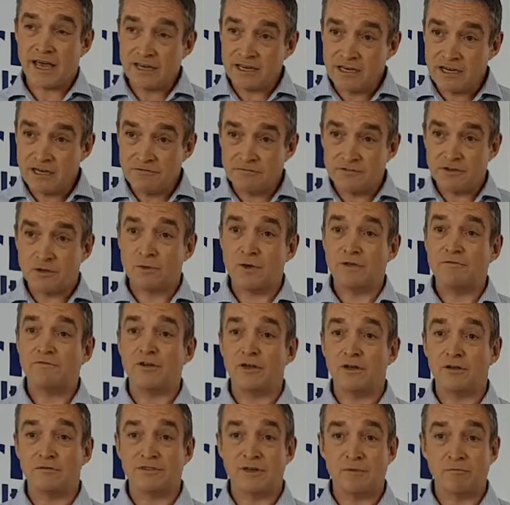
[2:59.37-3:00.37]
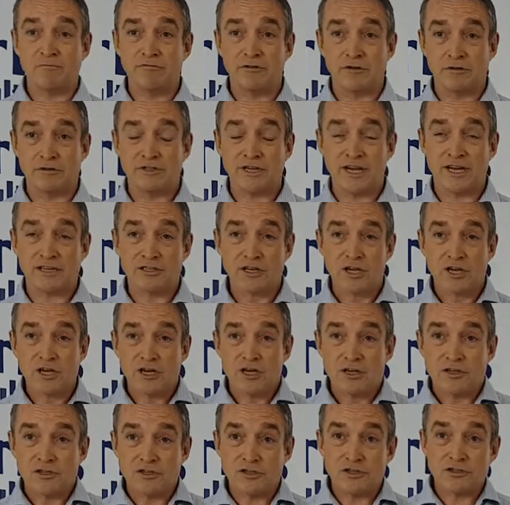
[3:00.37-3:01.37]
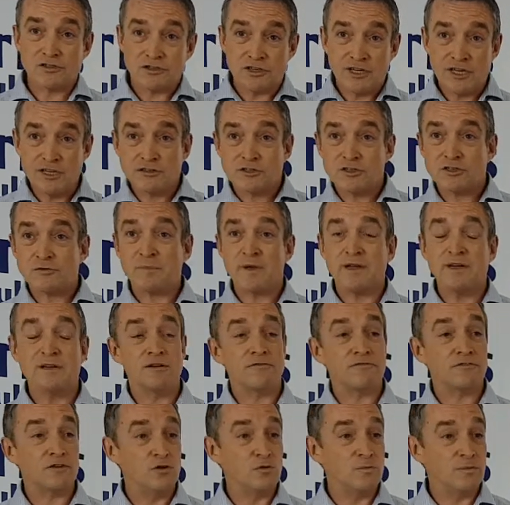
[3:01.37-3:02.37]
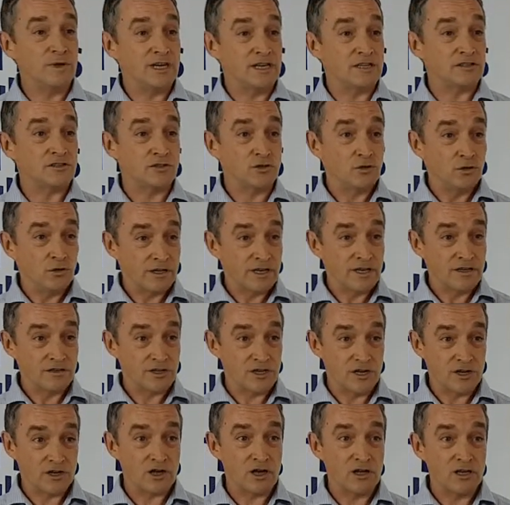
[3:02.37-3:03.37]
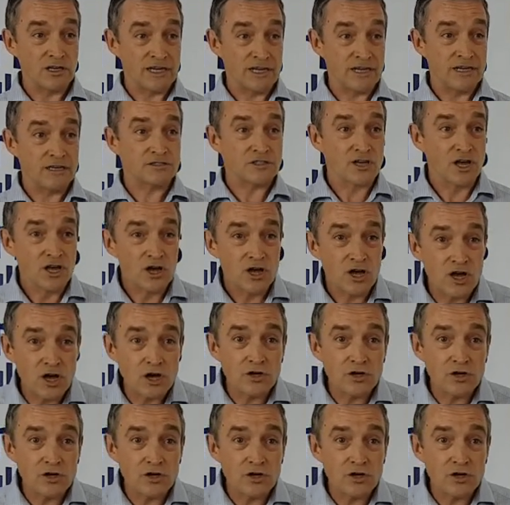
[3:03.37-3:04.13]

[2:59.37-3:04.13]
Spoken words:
Any of you involved in projects just need to spend a few minutes talking to your colleagues